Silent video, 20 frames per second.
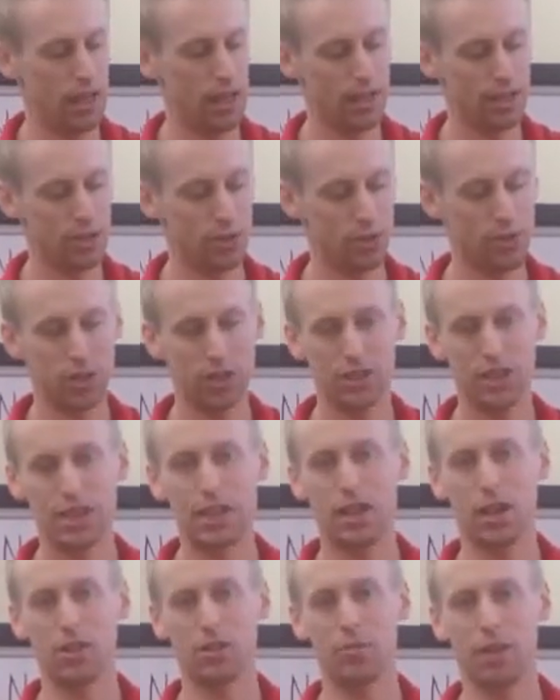And so you can
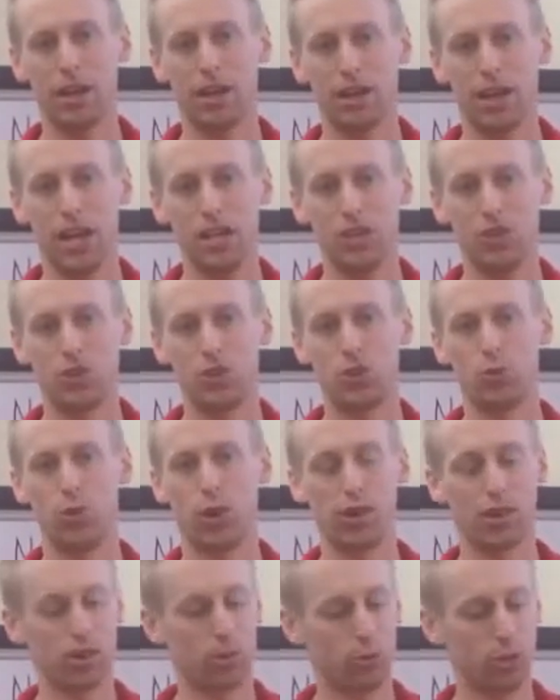take all the medications you
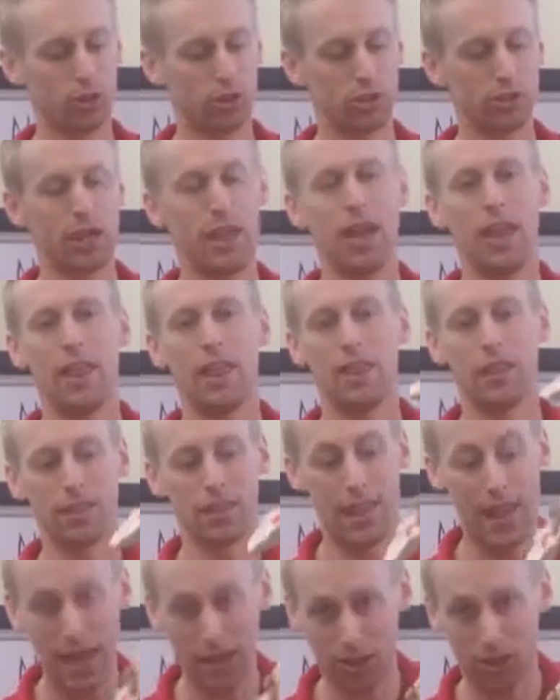want in the world,
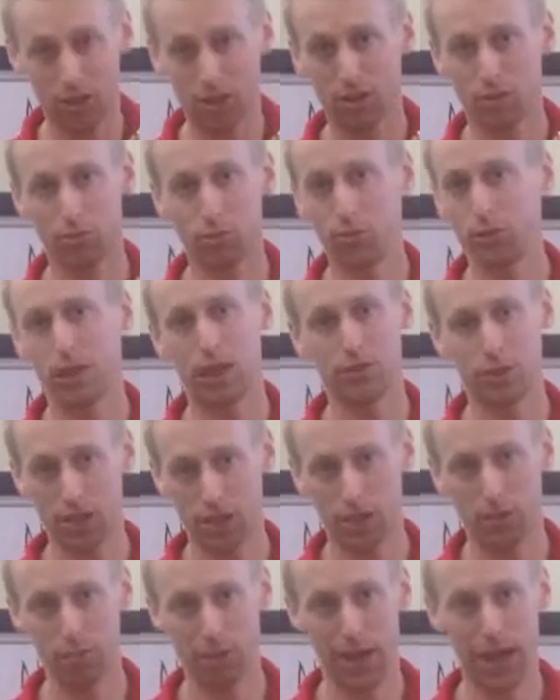that curve will never
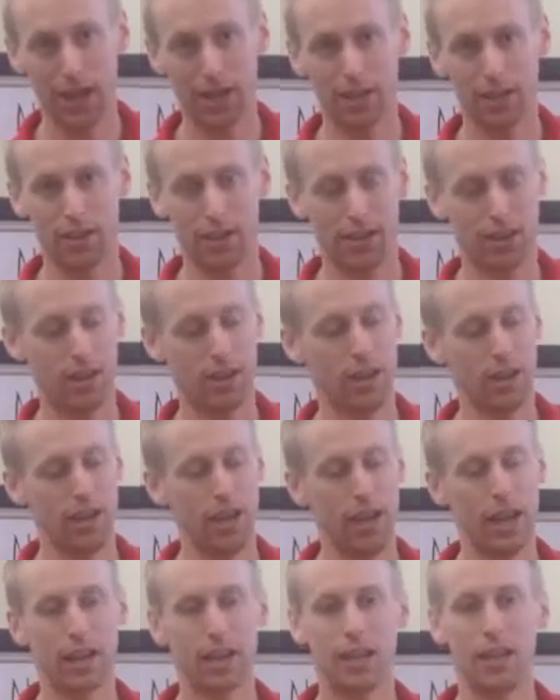come back.
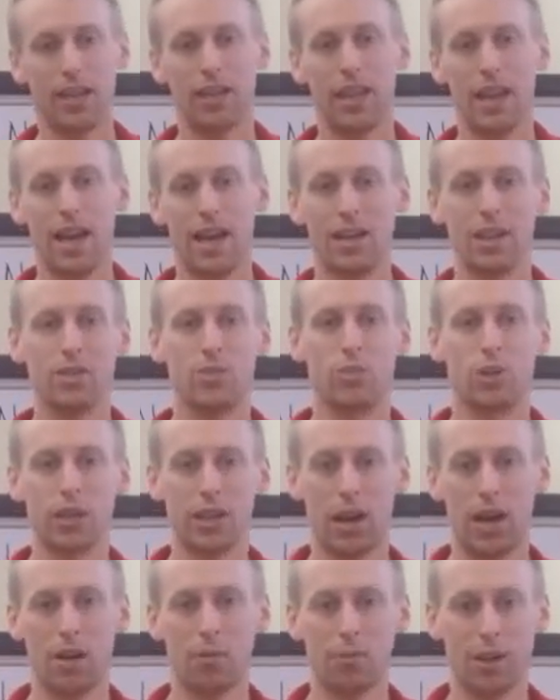And again, that is what
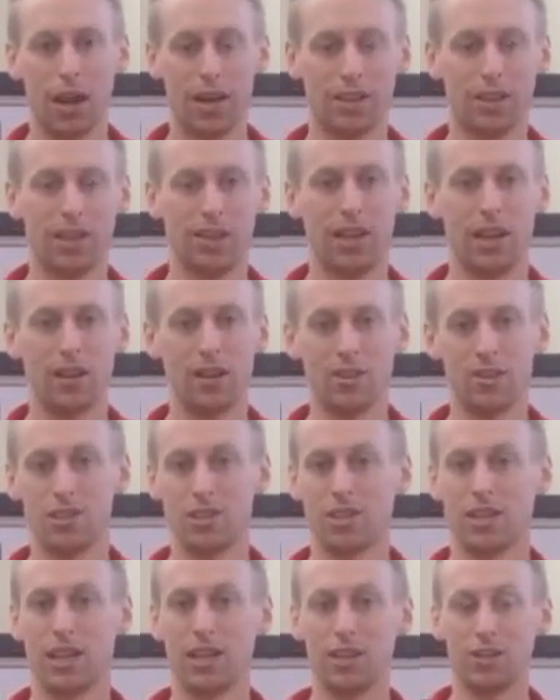chiropractic care is
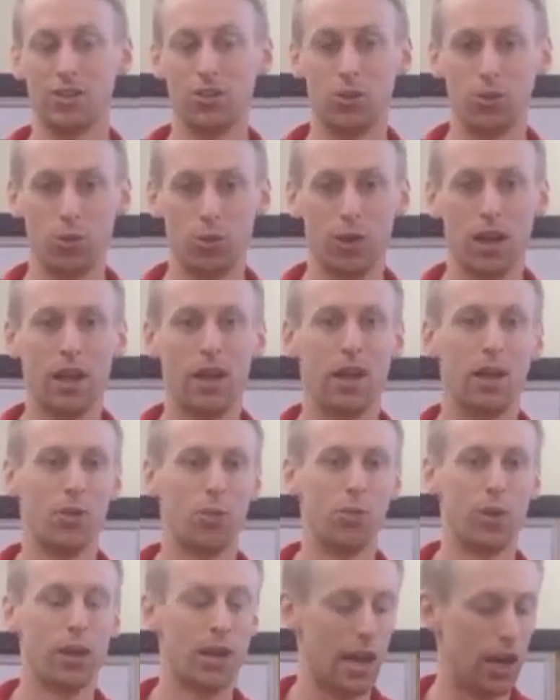designed to do.
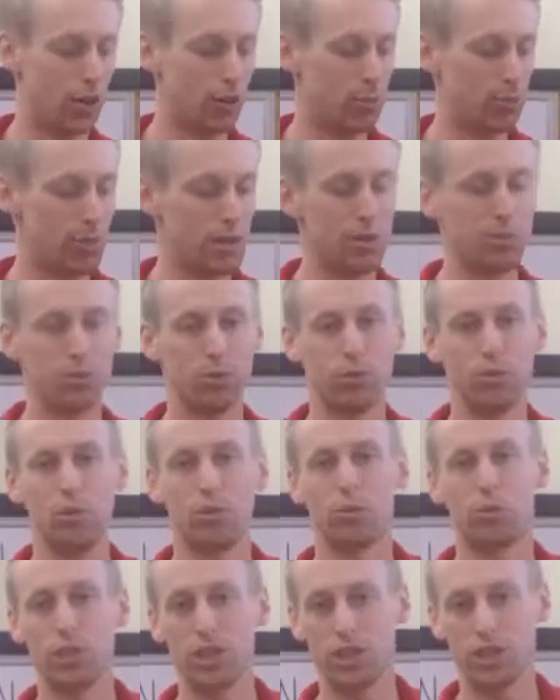we help
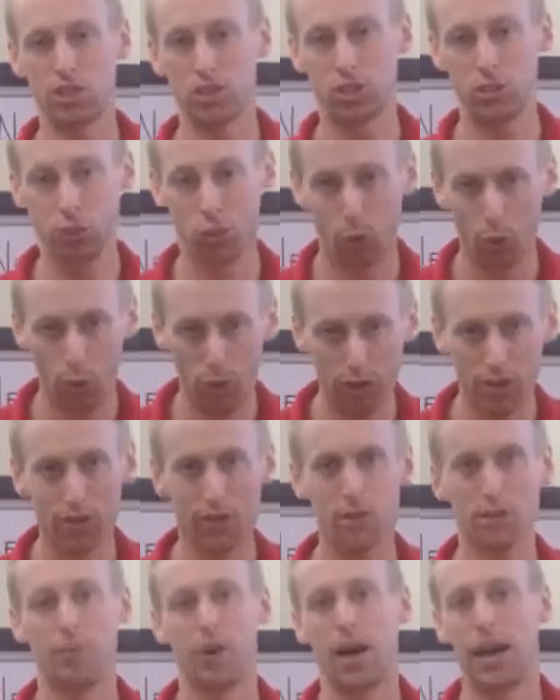people restore
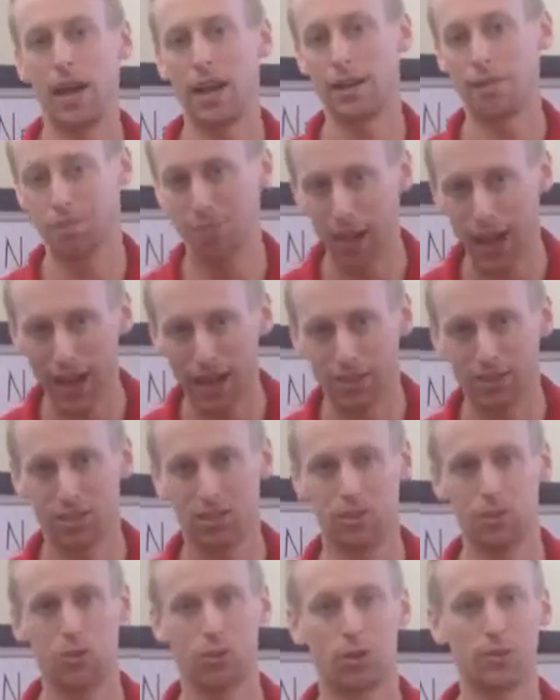their spine back
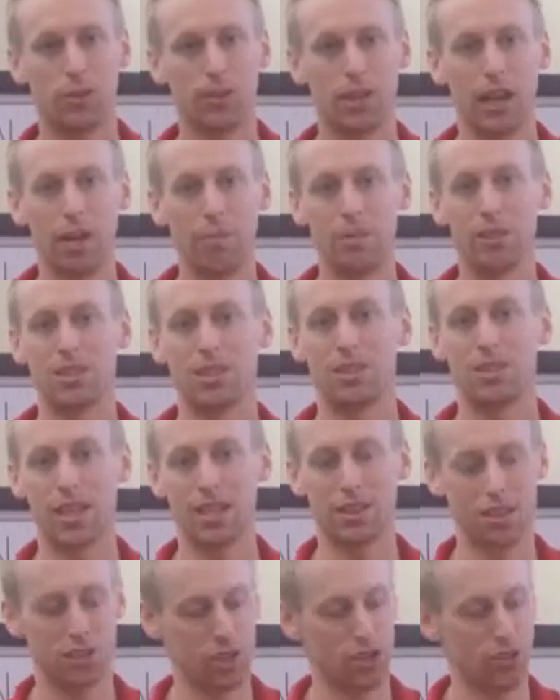to the normal alignment to
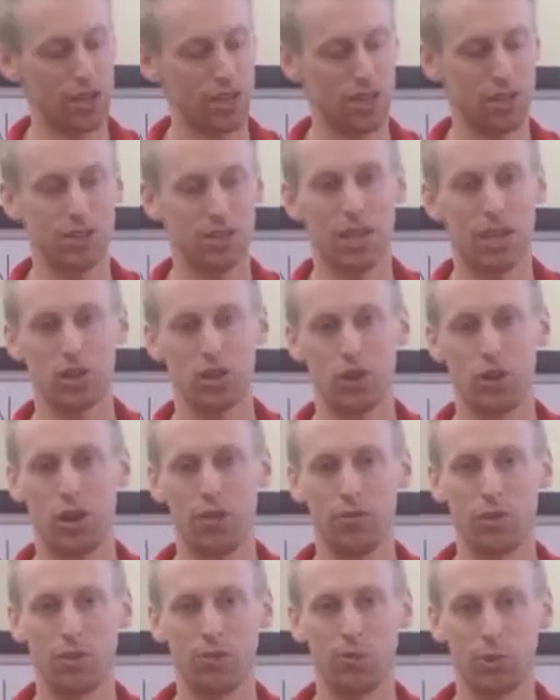take the stress and tension
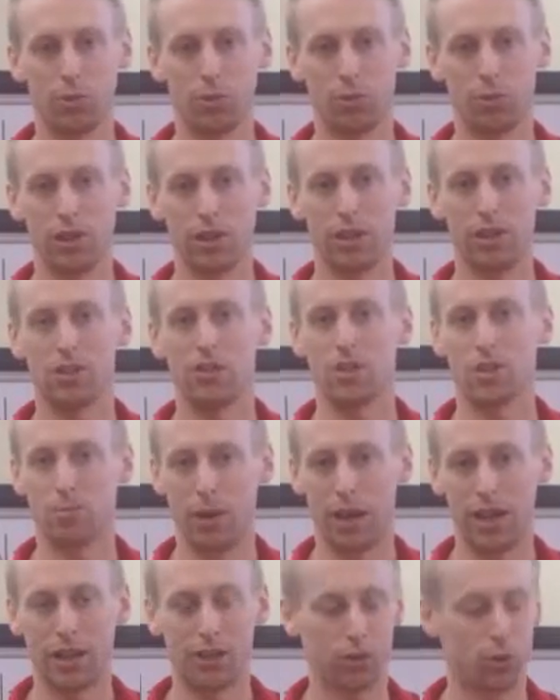off their vertebrae and their
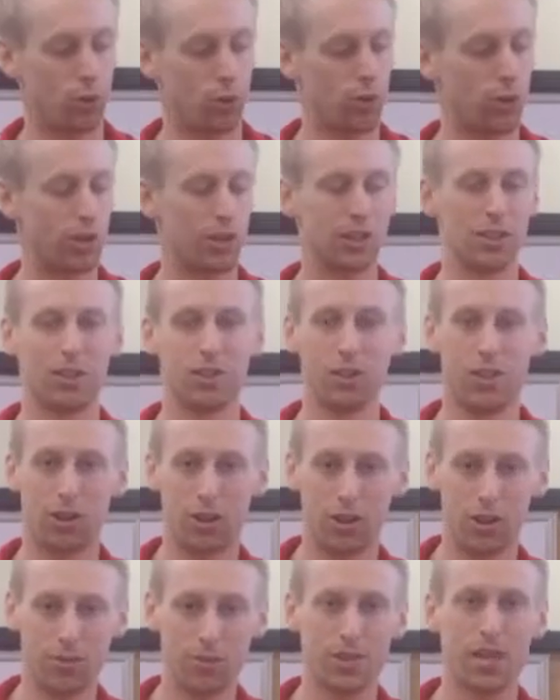spinal cord and their
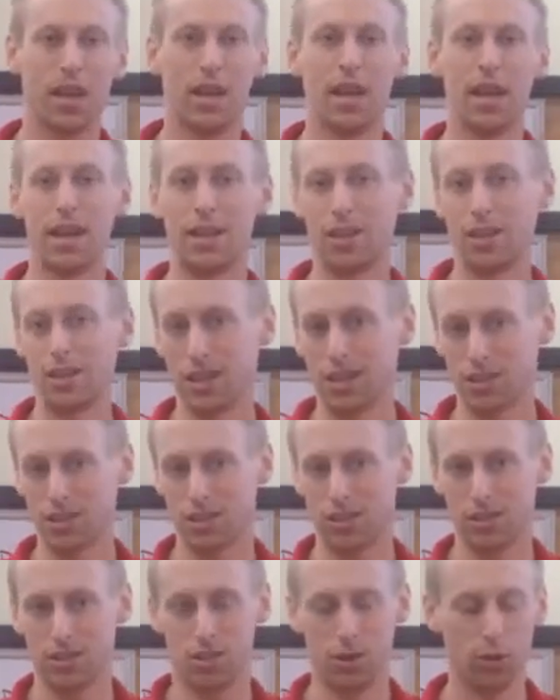nerves and the
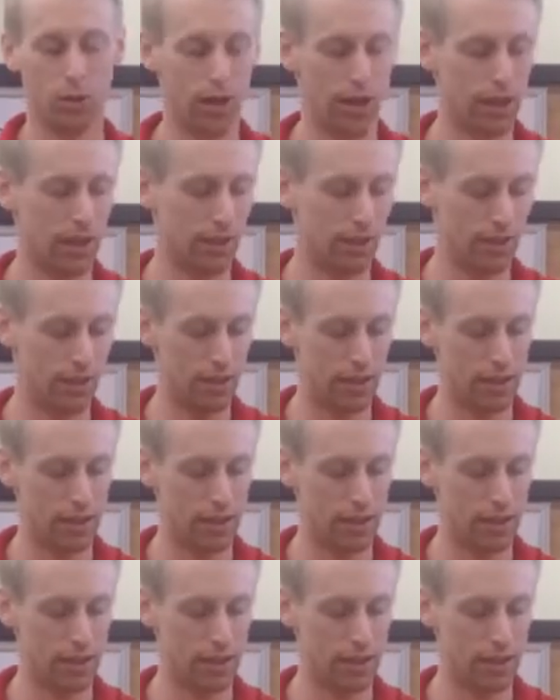discs, okay?